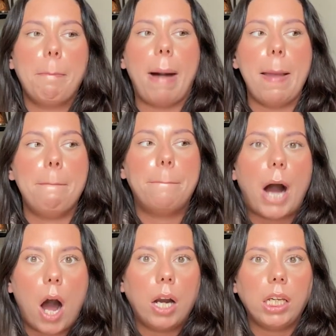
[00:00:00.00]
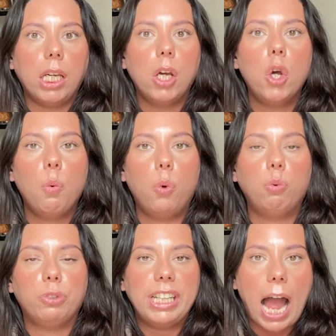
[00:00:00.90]
my body
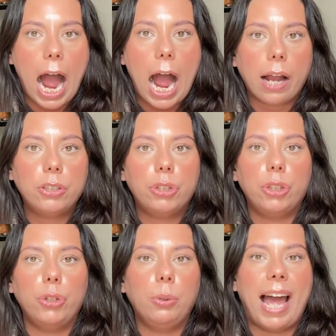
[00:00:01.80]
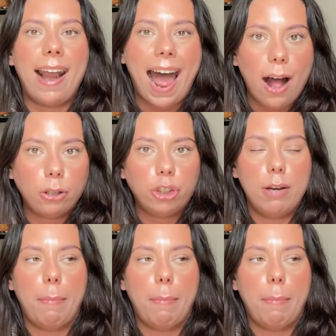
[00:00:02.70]
will react to that allergen.